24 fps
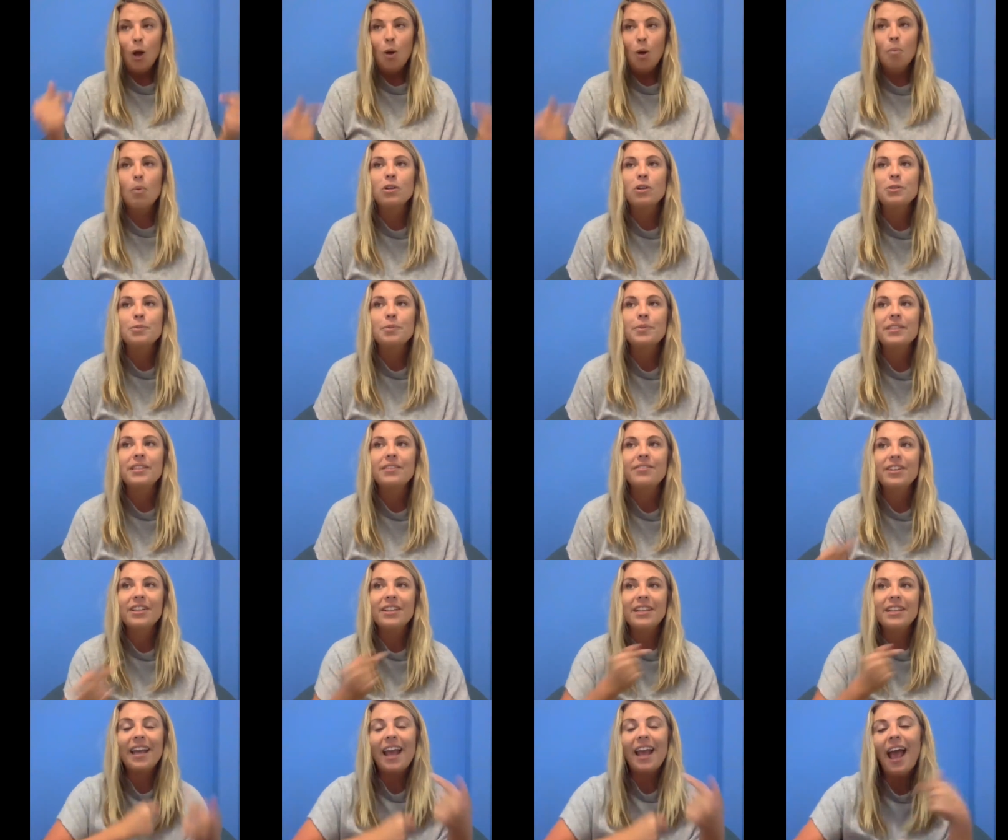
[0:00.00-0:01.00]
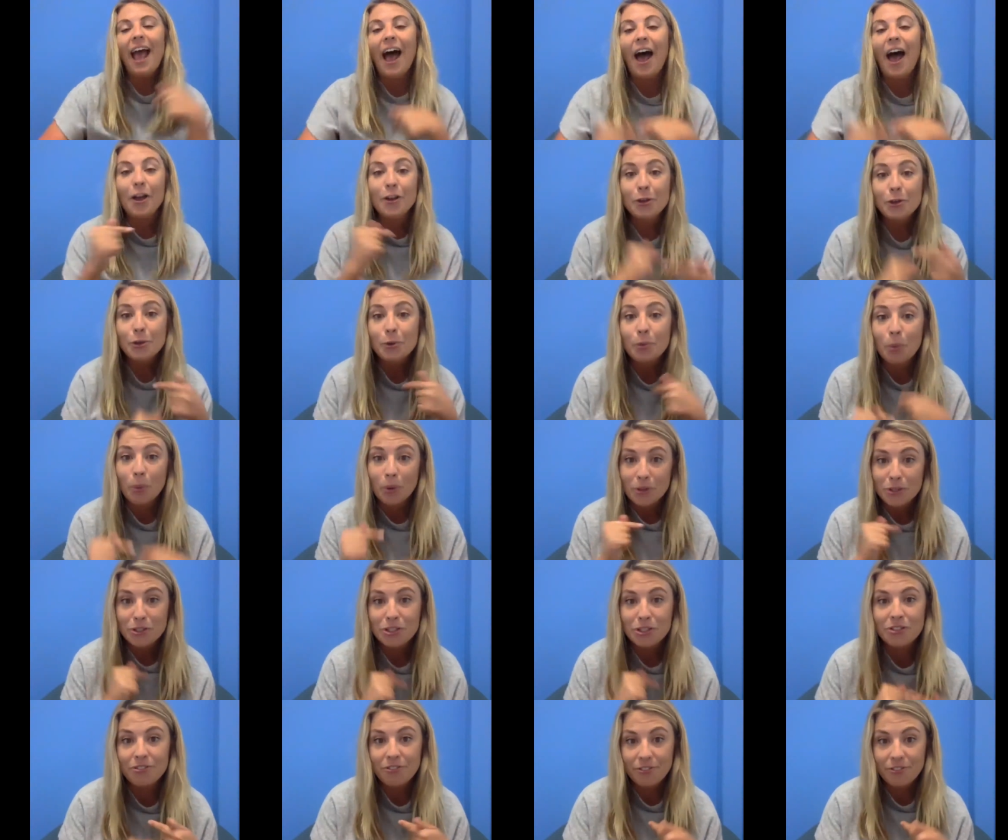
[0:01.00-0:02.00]
more specifically how you want
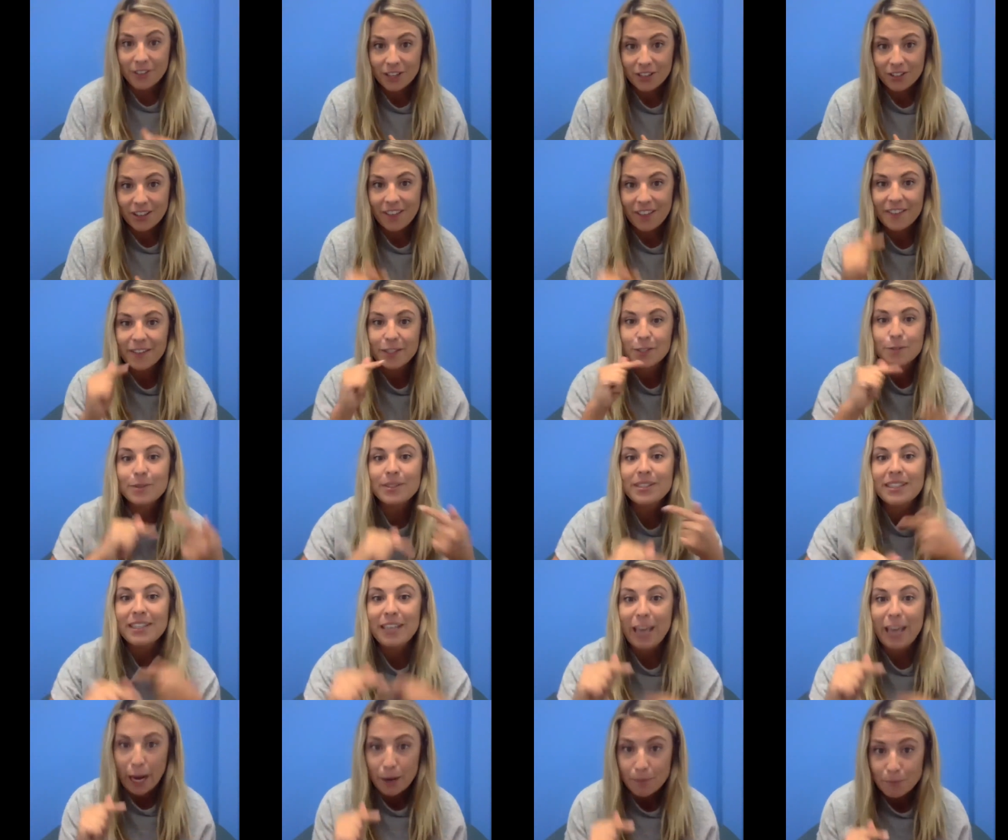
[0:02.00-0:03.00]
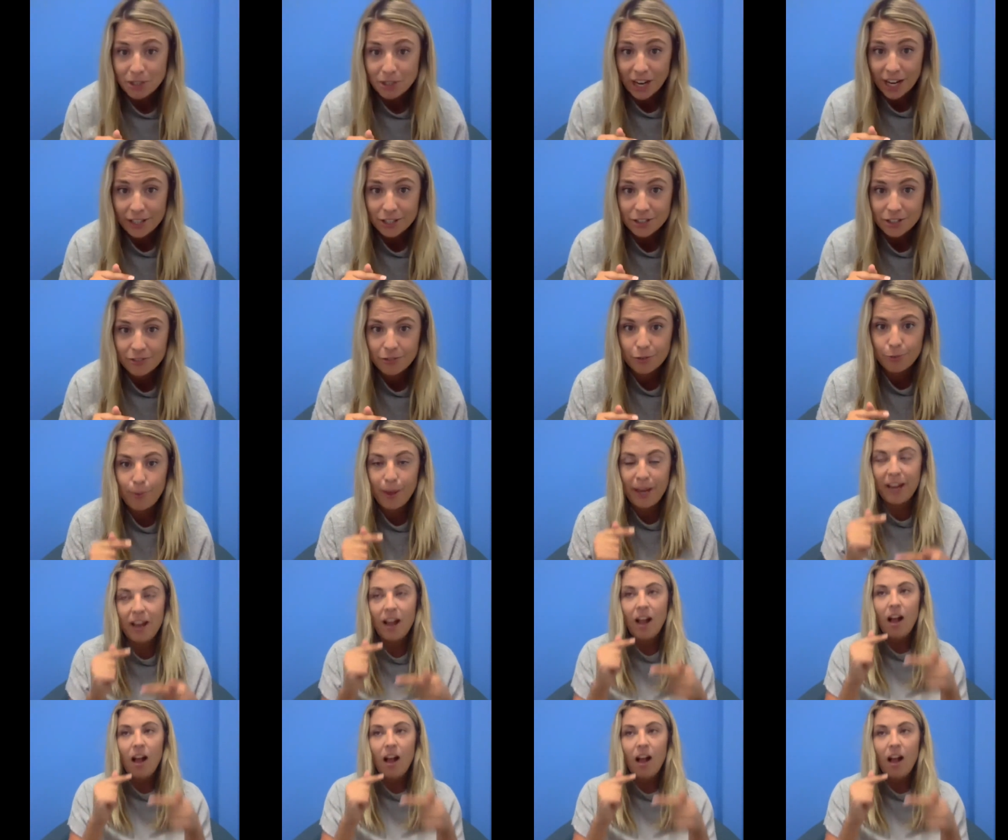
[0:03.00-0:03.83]
to feel and this was a game changer for me